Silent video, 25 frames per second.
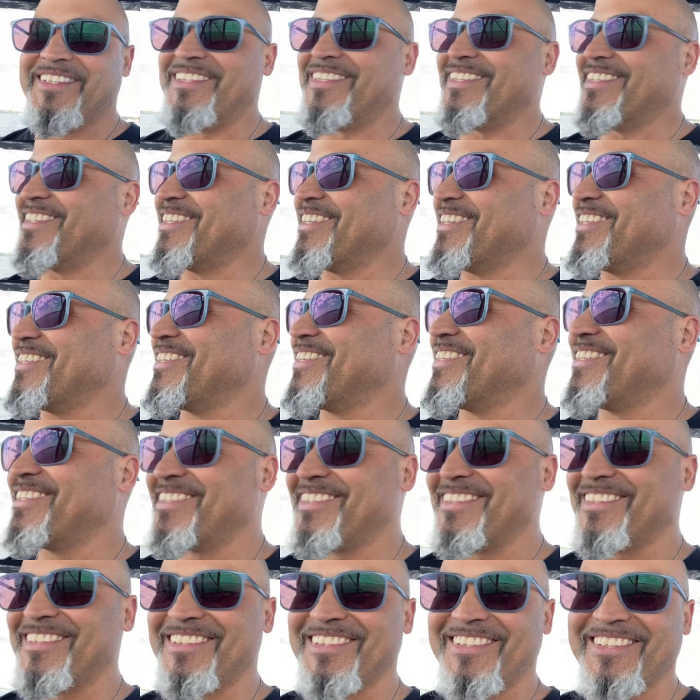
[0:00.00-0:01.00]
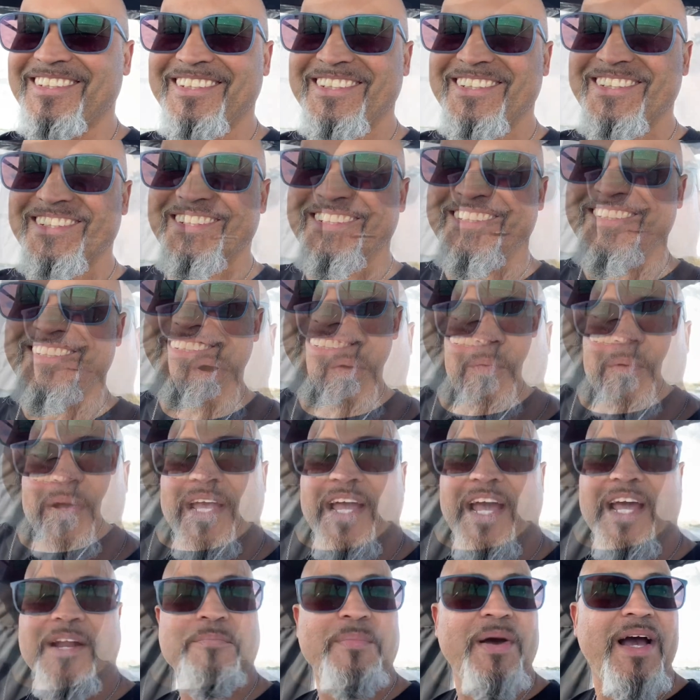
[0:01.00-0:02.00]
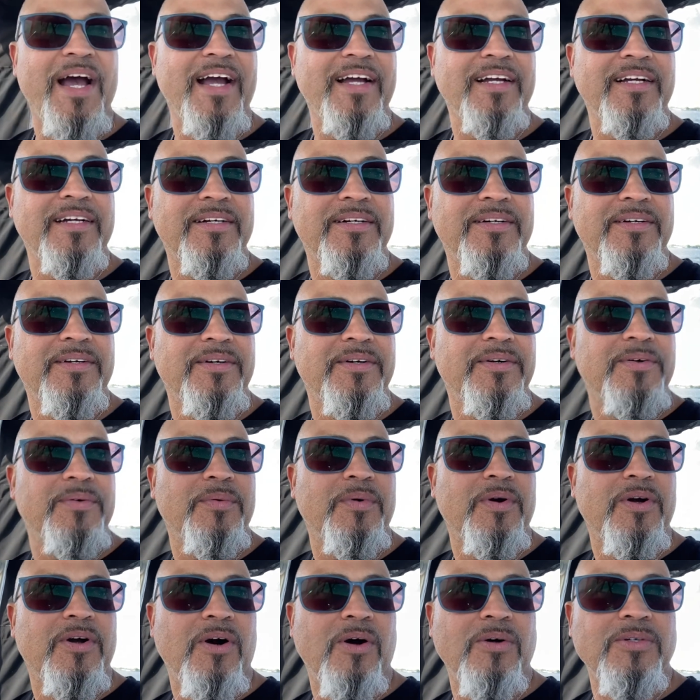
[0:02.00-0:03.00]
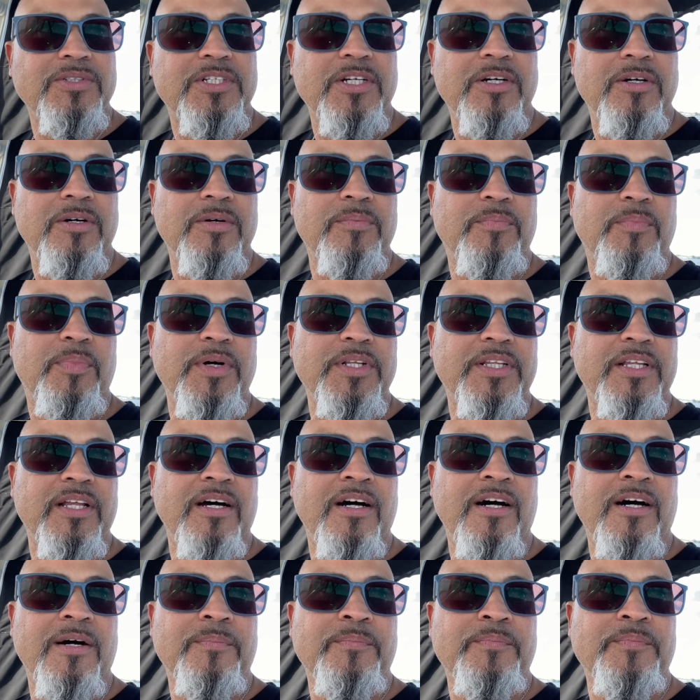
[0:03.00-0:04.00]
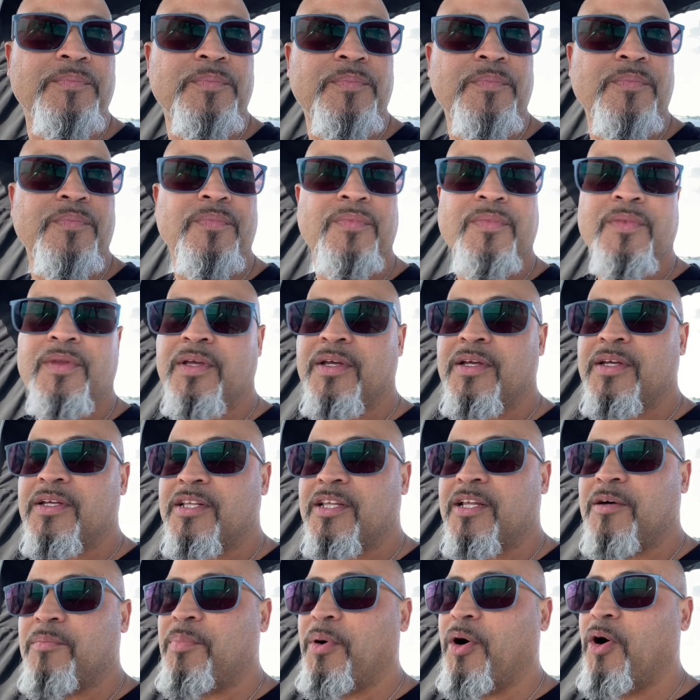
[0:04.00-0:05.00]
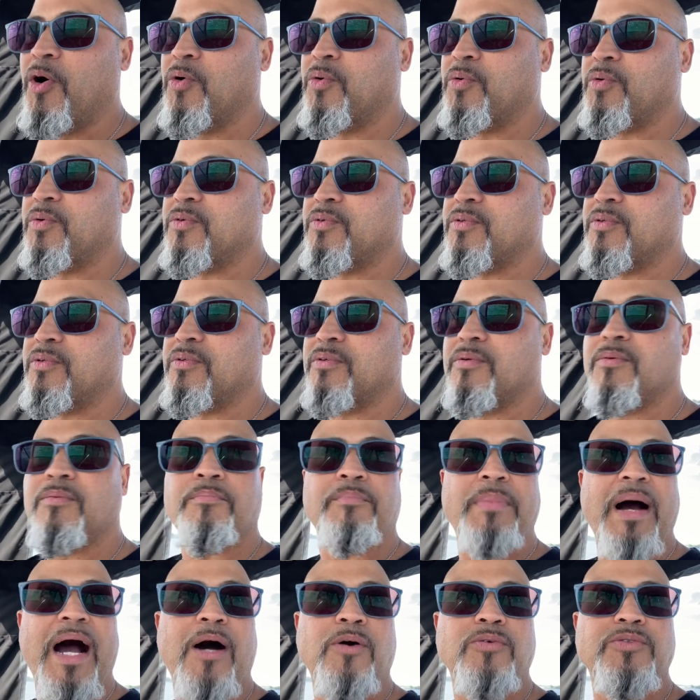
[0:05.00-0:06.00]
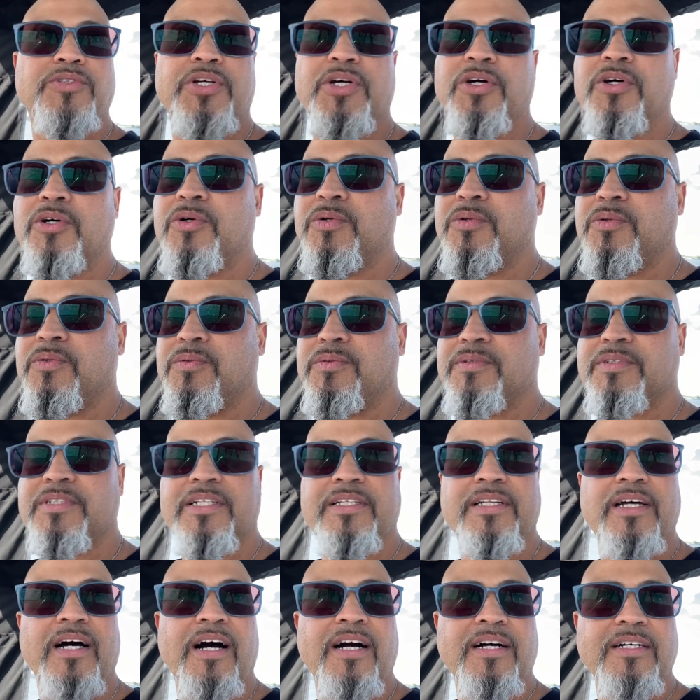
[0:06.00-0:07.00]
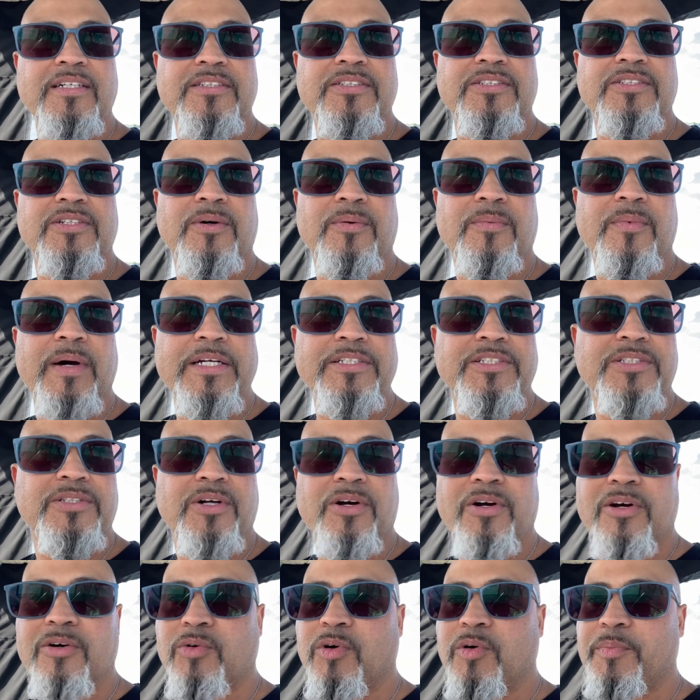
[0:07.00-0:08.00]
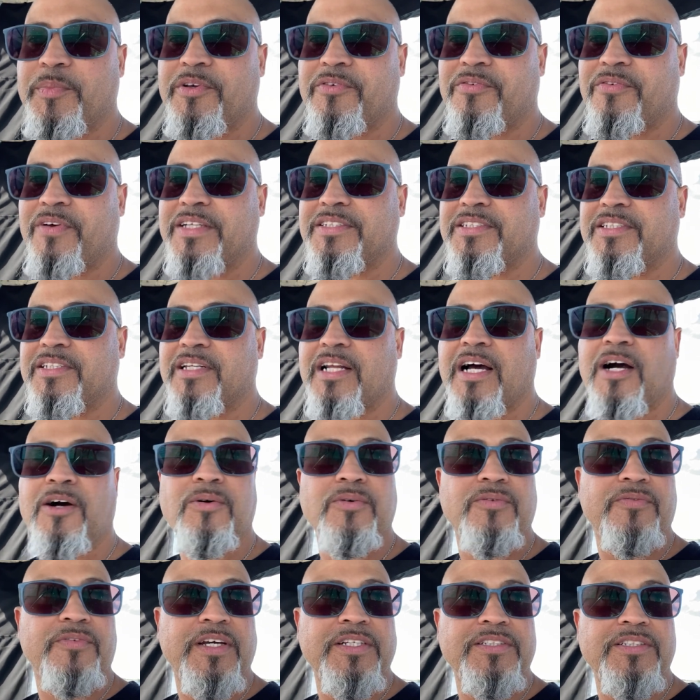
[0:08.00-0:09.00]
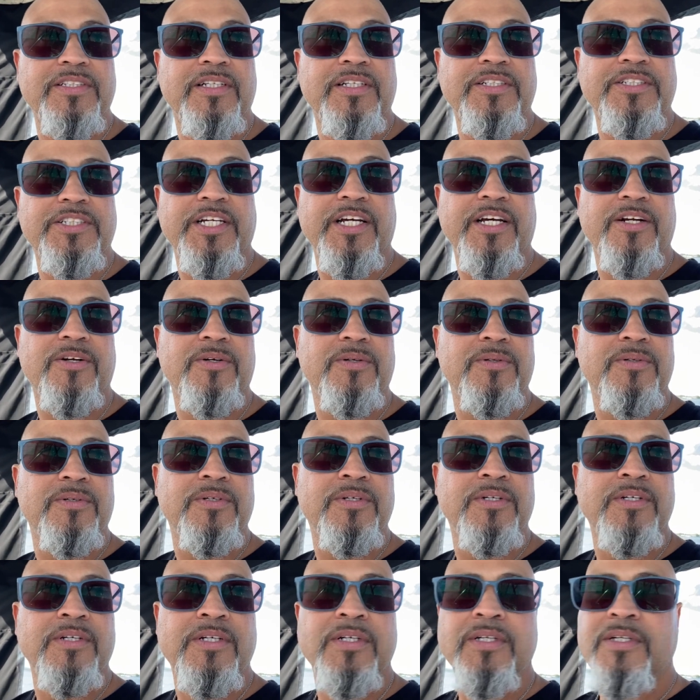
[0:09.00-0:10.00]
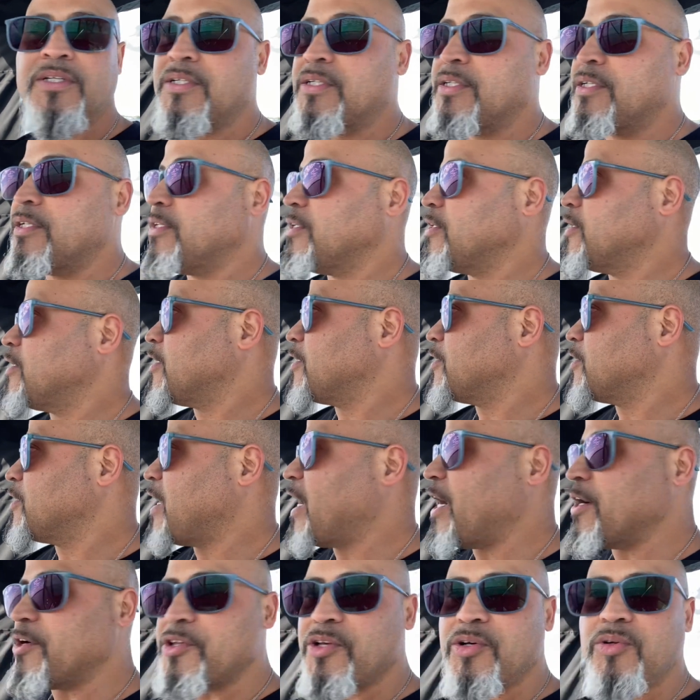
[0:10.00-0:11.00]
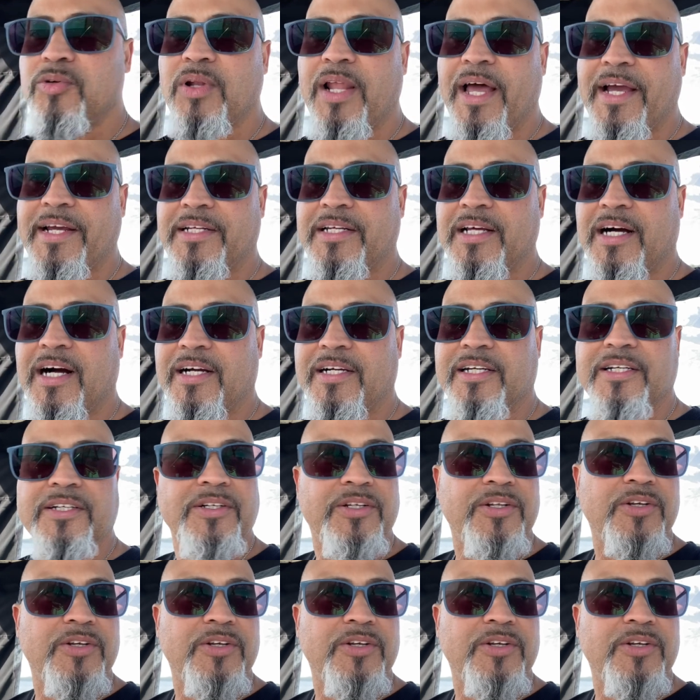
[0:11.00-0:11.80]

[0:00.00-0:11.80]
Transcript: So when we head back, we're going to put the boat bow to the dock. So my stern will be facing out, facing the channel. How do you like docking?